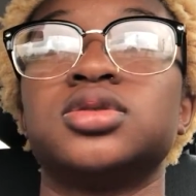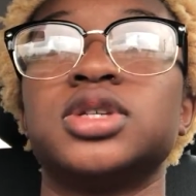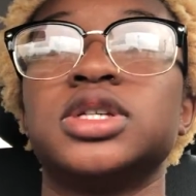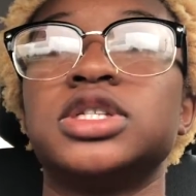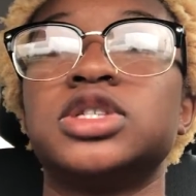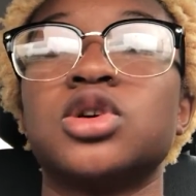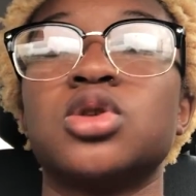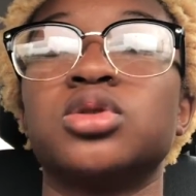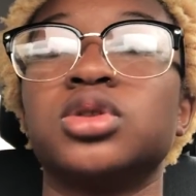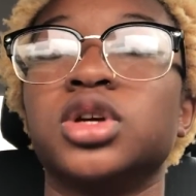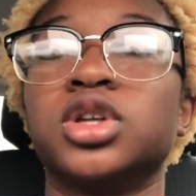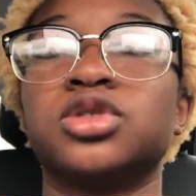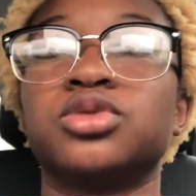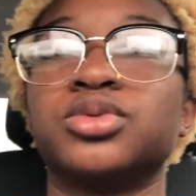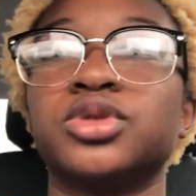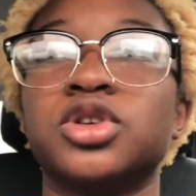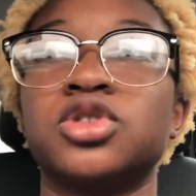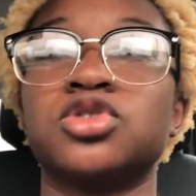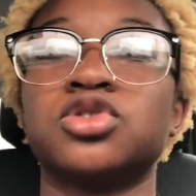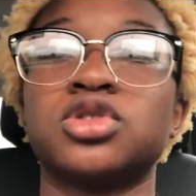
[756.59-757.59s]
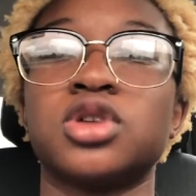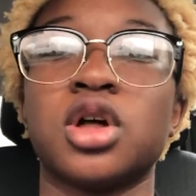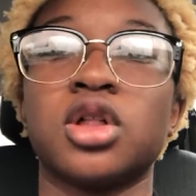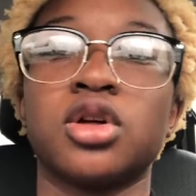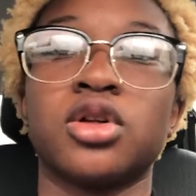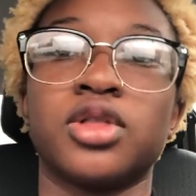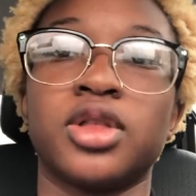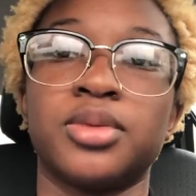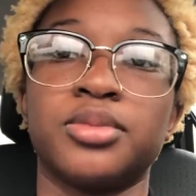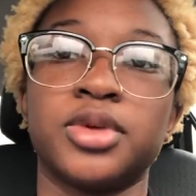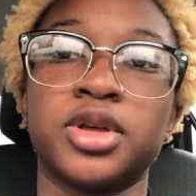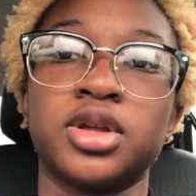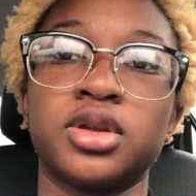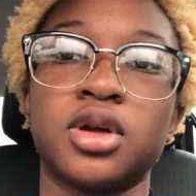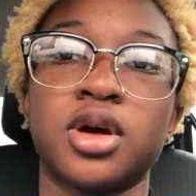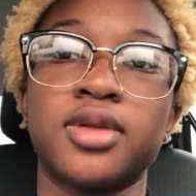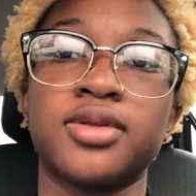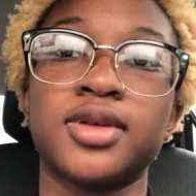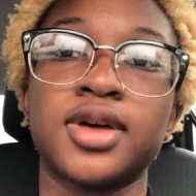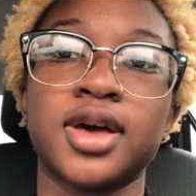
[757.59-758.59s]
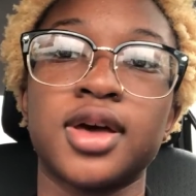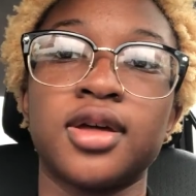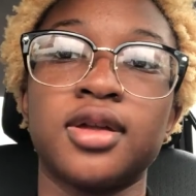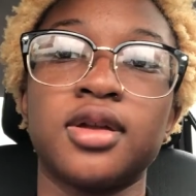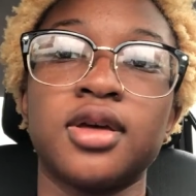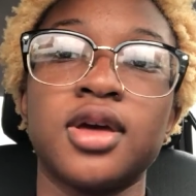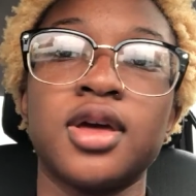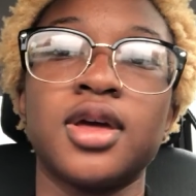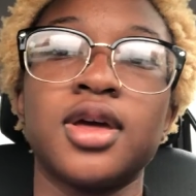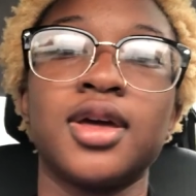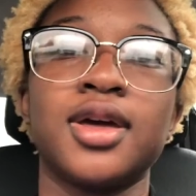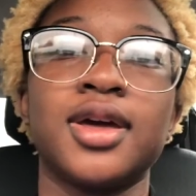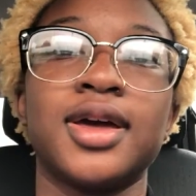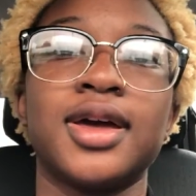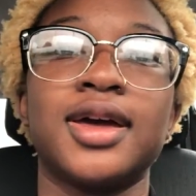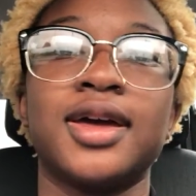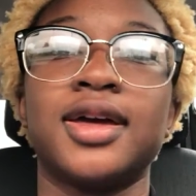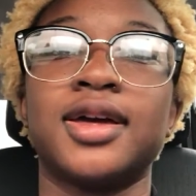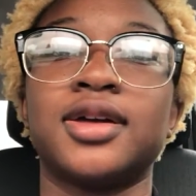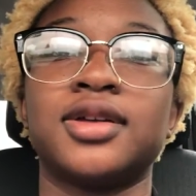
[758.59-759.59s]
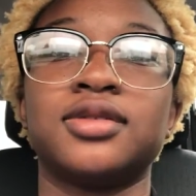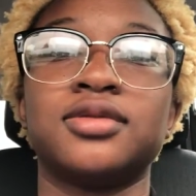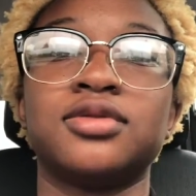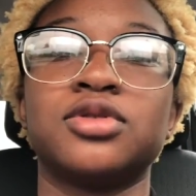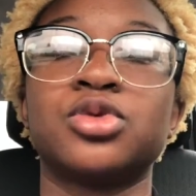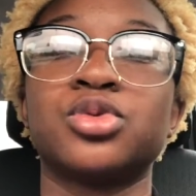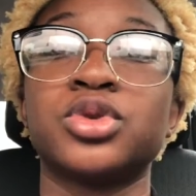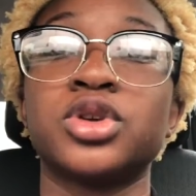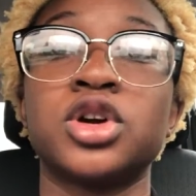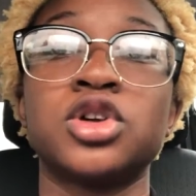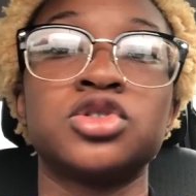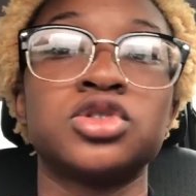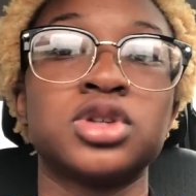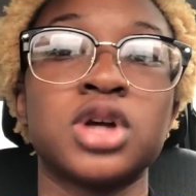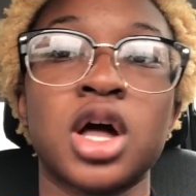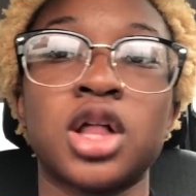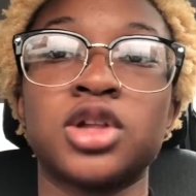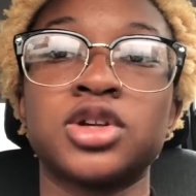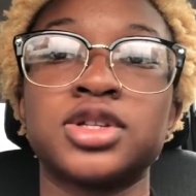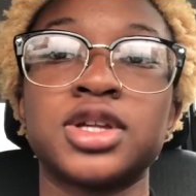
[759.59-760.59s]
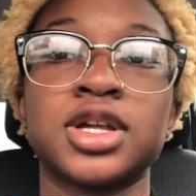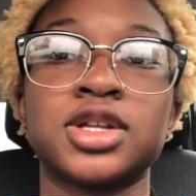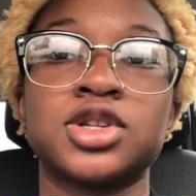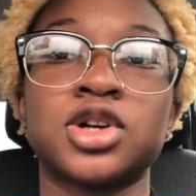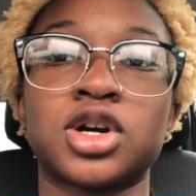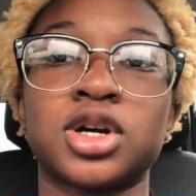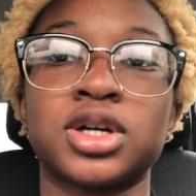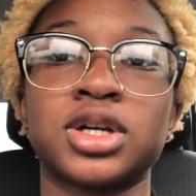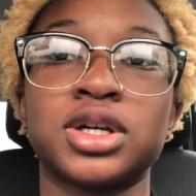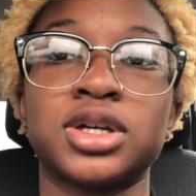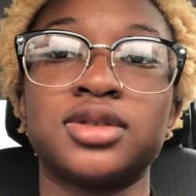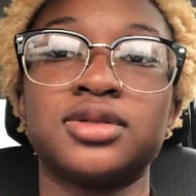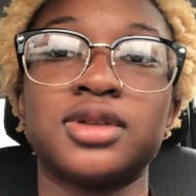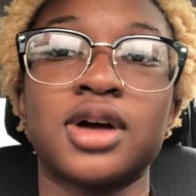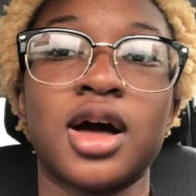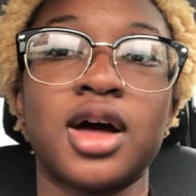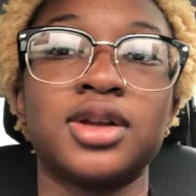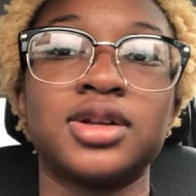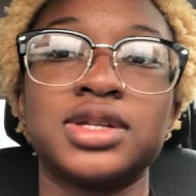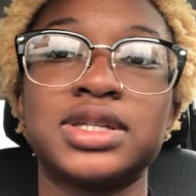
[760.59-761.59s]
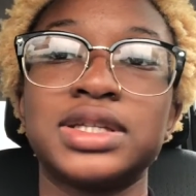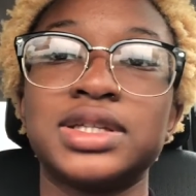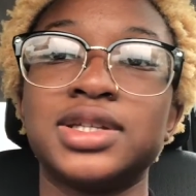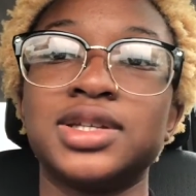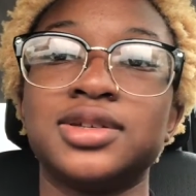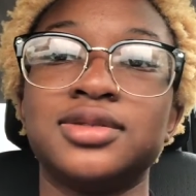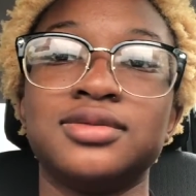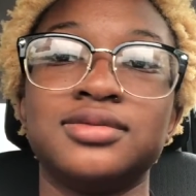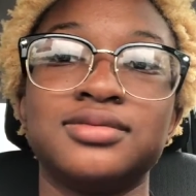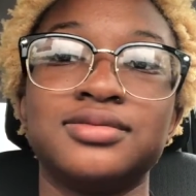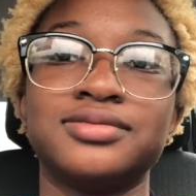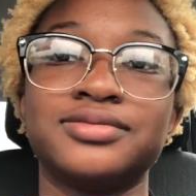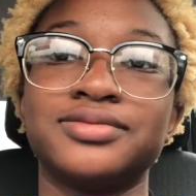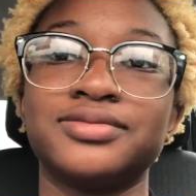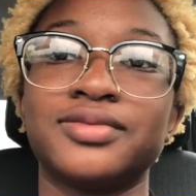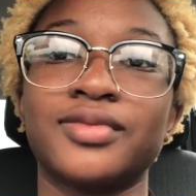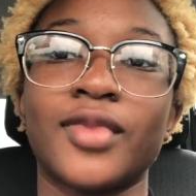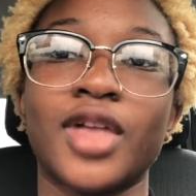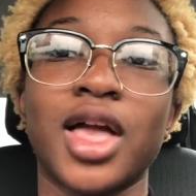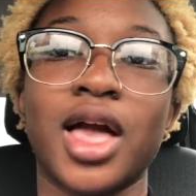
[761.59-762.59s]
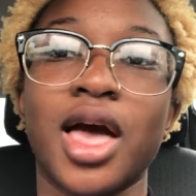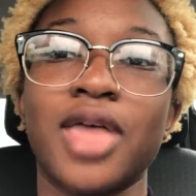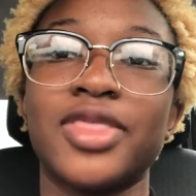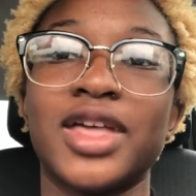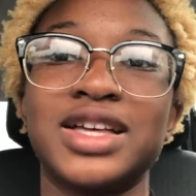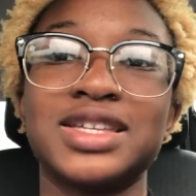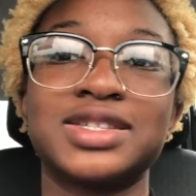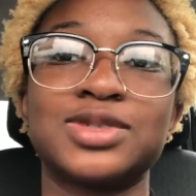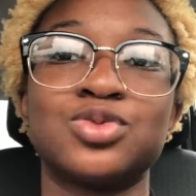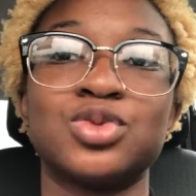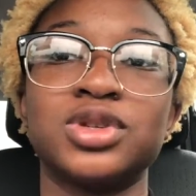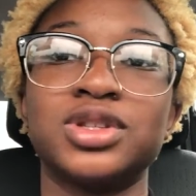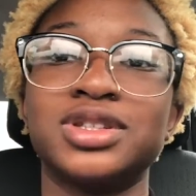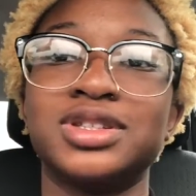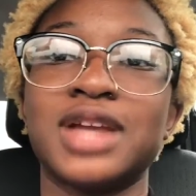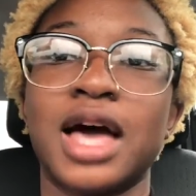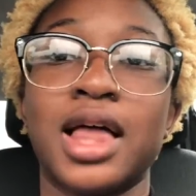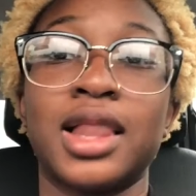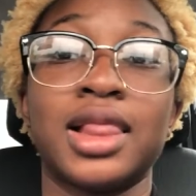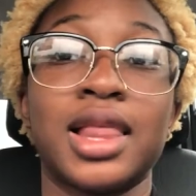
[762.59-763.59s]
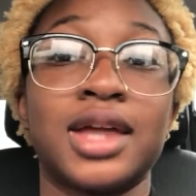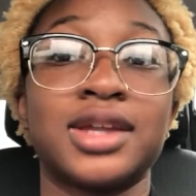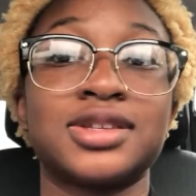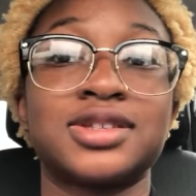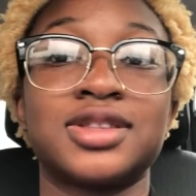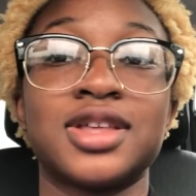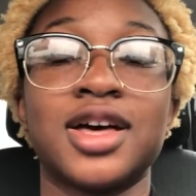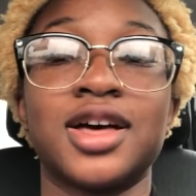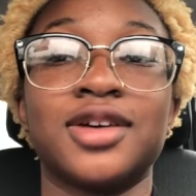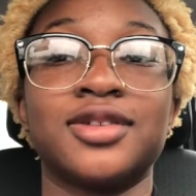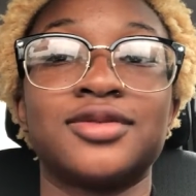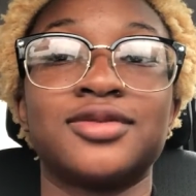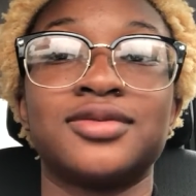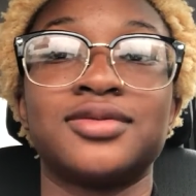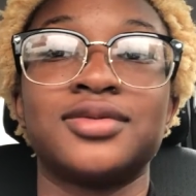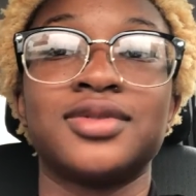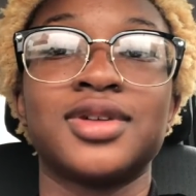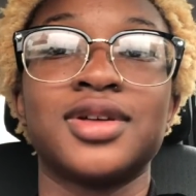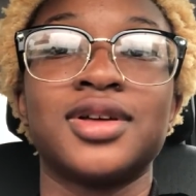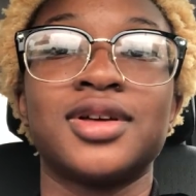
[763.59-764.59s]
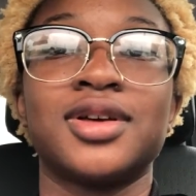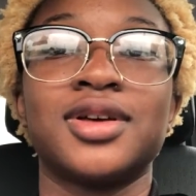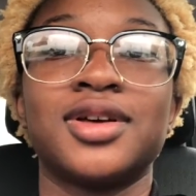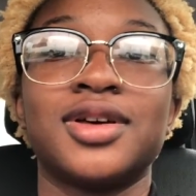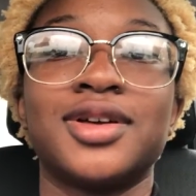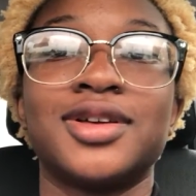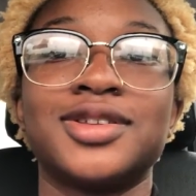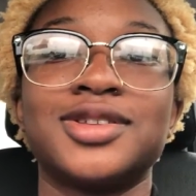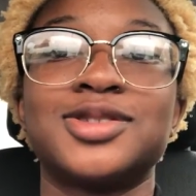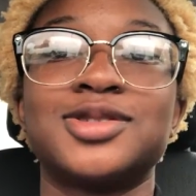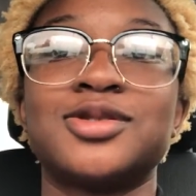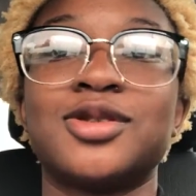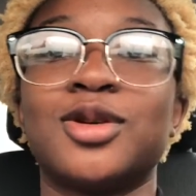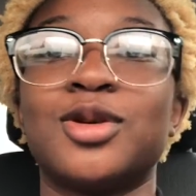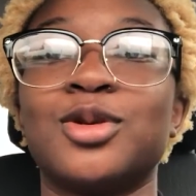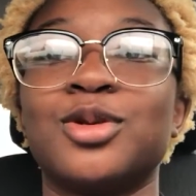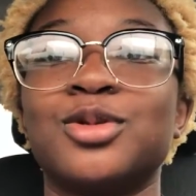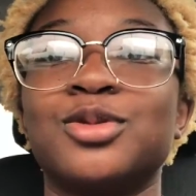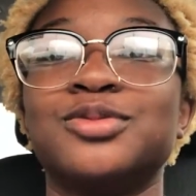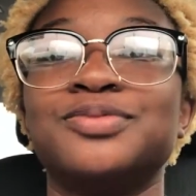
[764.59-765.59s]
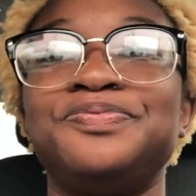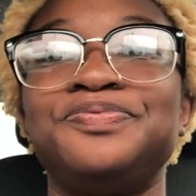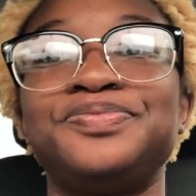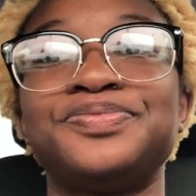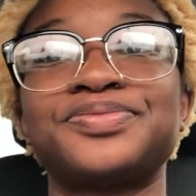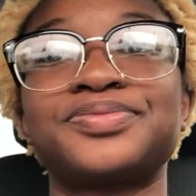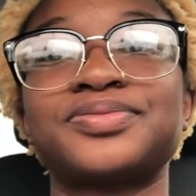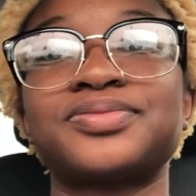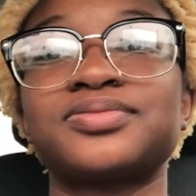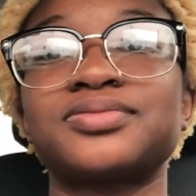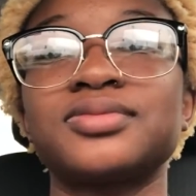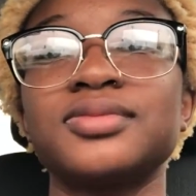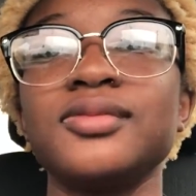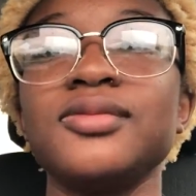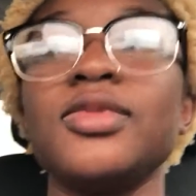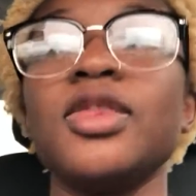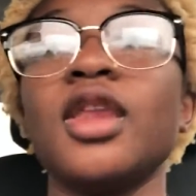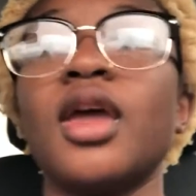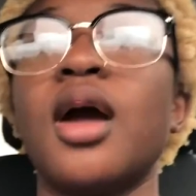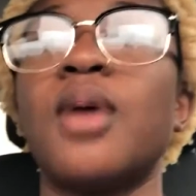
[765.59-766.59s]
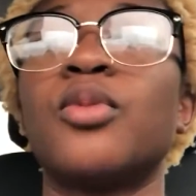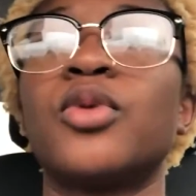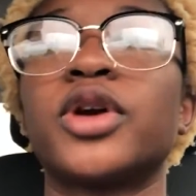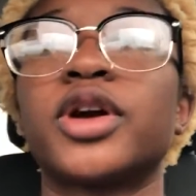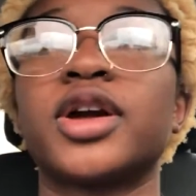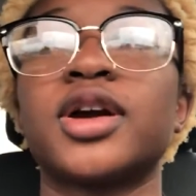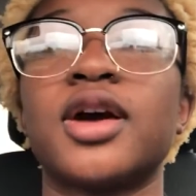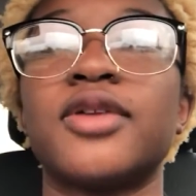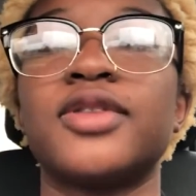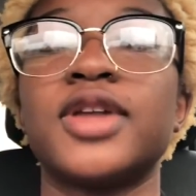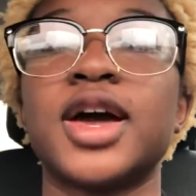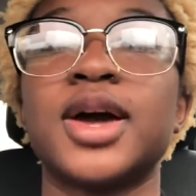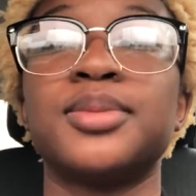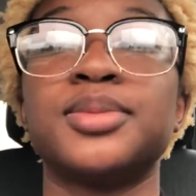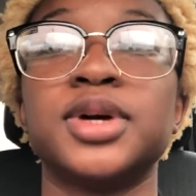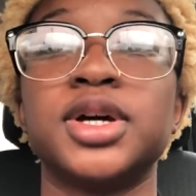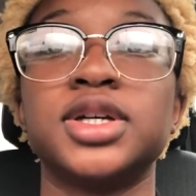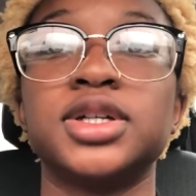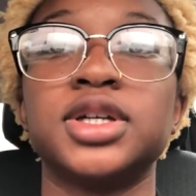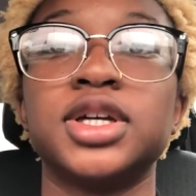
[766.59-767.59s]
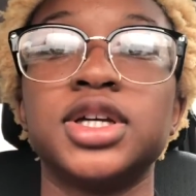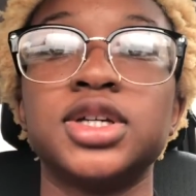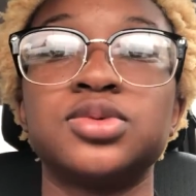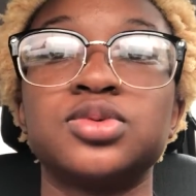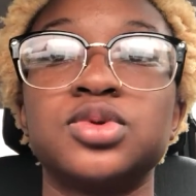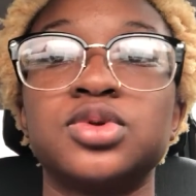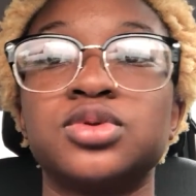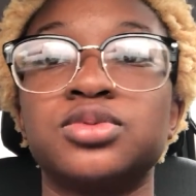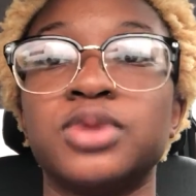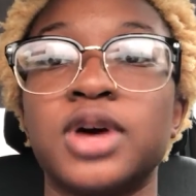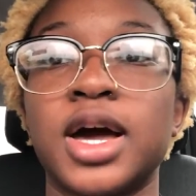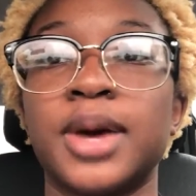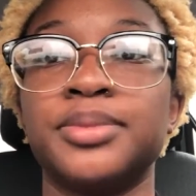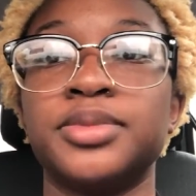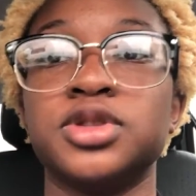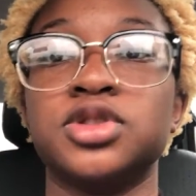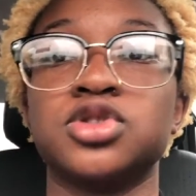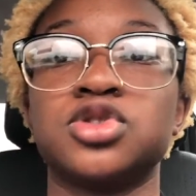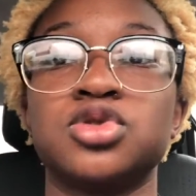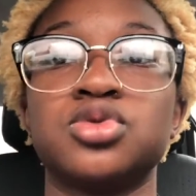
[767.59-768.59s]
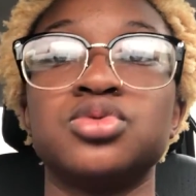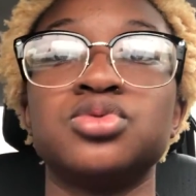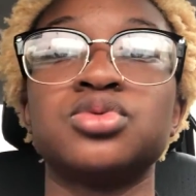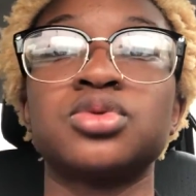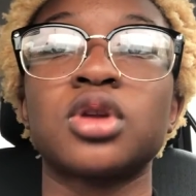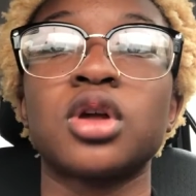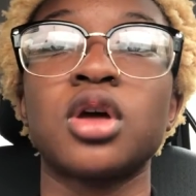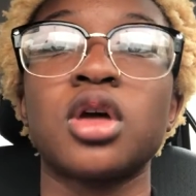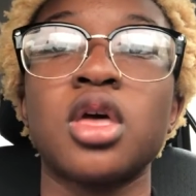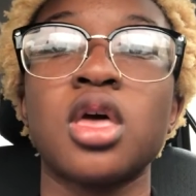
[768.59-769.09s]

it's only a $300 limit on that. And $300 at Target, honestly, that's really not a lot of stuff. So I'm working on that, but it will happen soon.